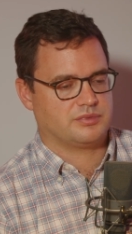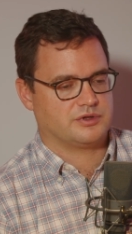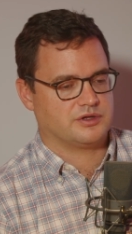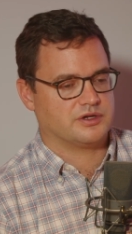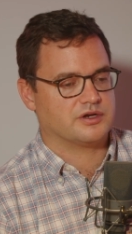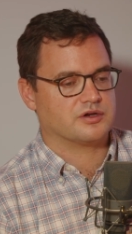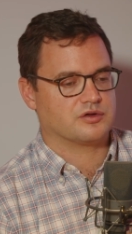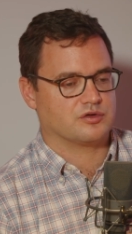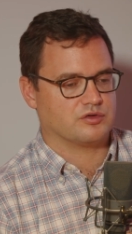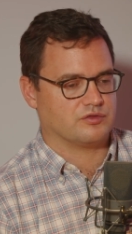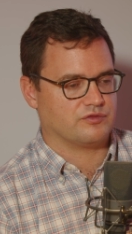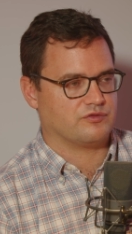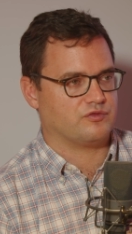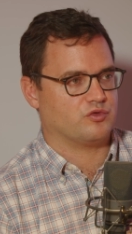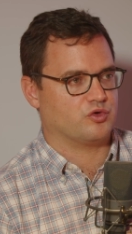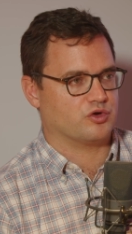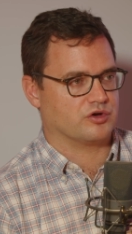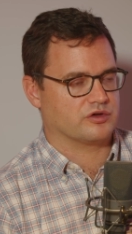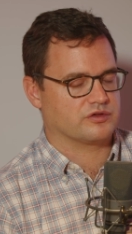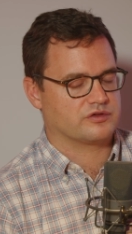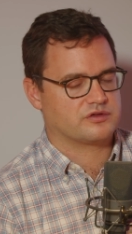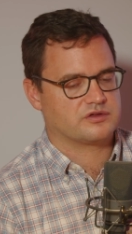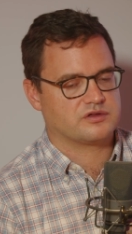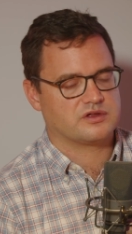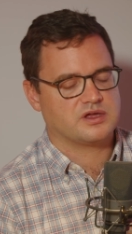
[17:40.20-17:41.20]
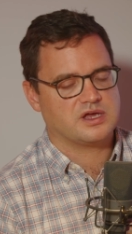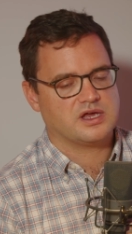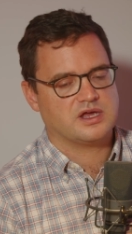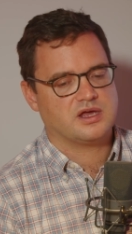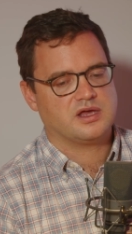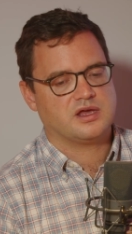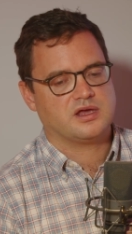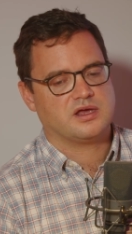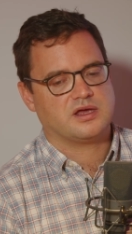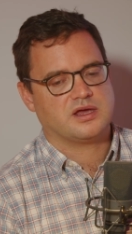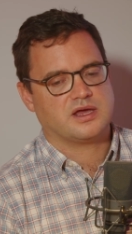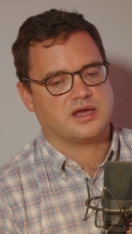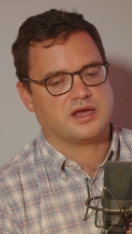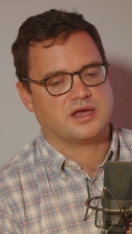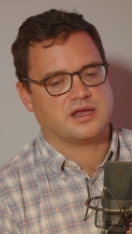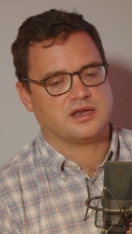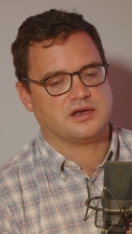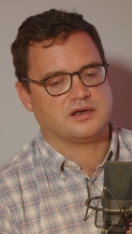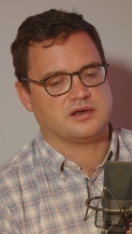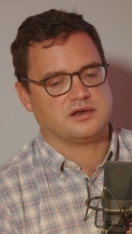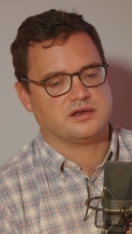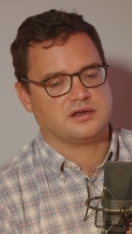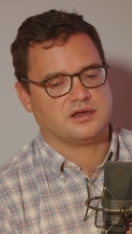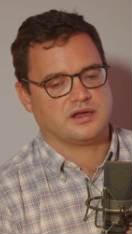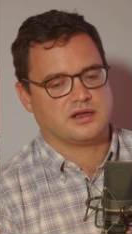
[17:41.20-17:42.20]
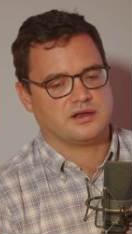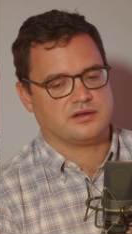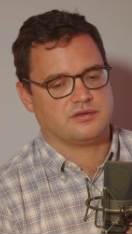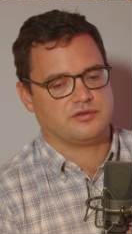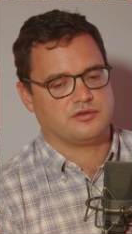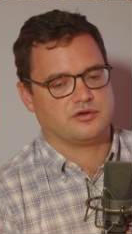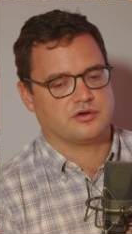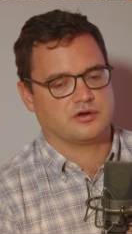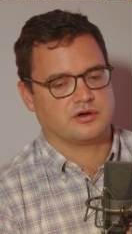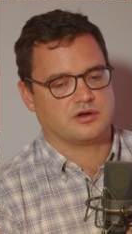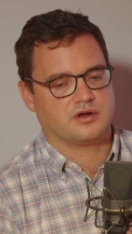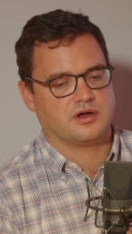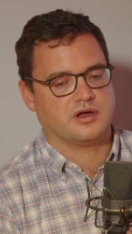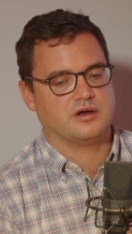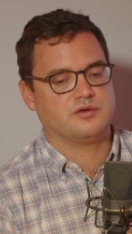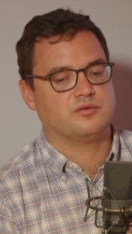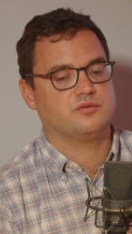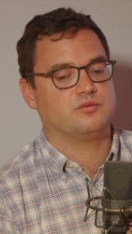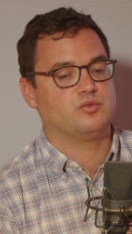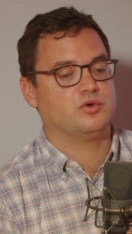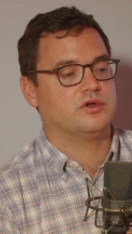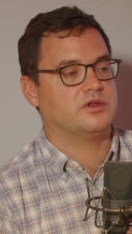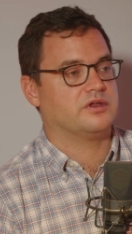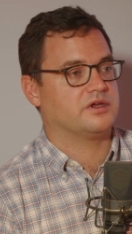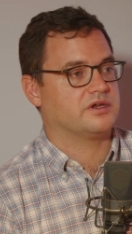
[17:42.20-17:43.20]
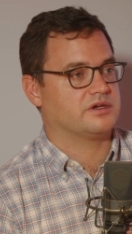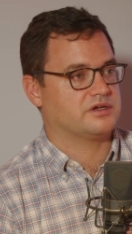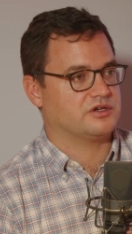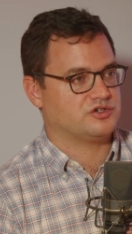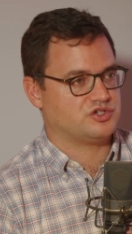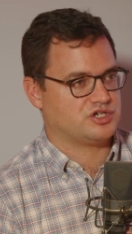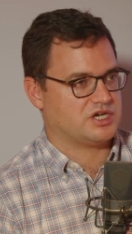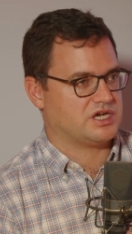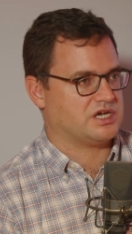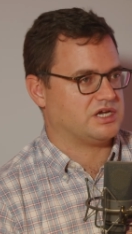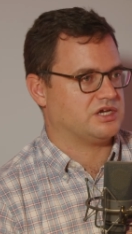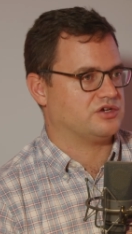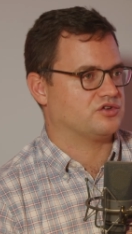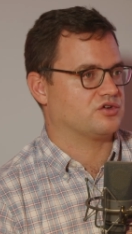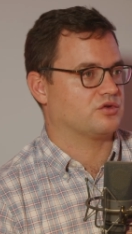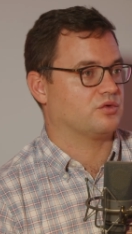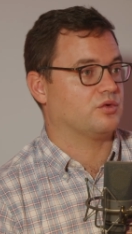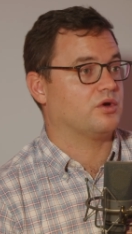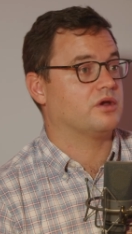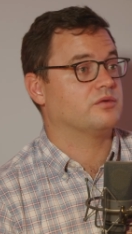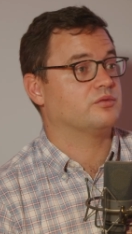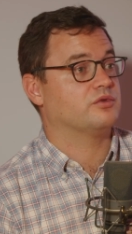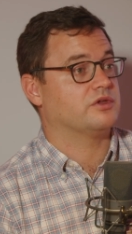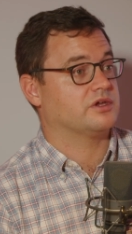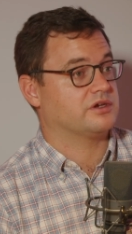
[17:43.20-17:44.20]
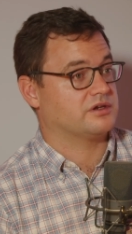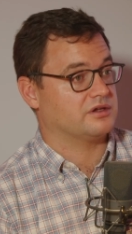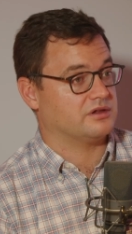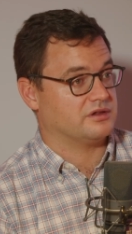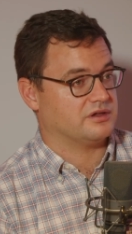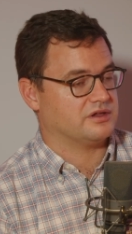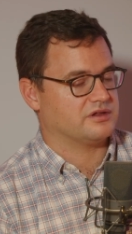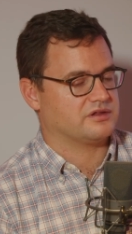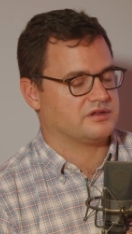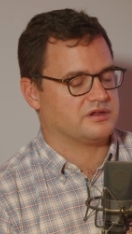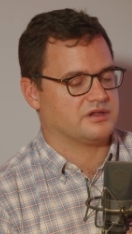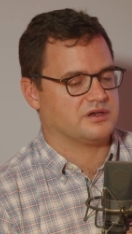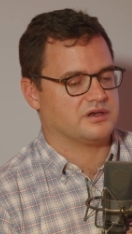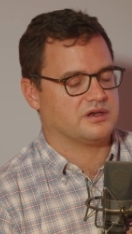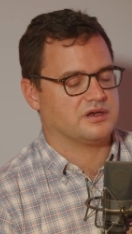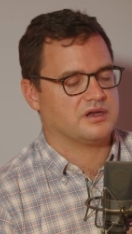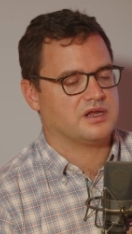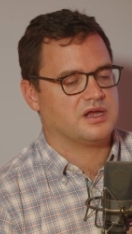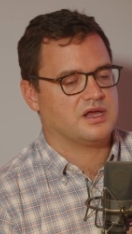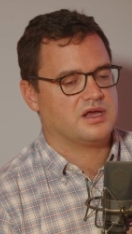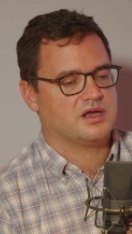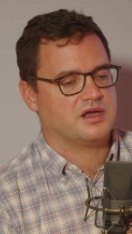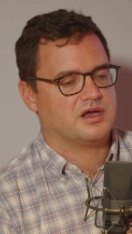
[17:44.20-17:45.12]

political force, and they're unwilling to change or unwilling to listen.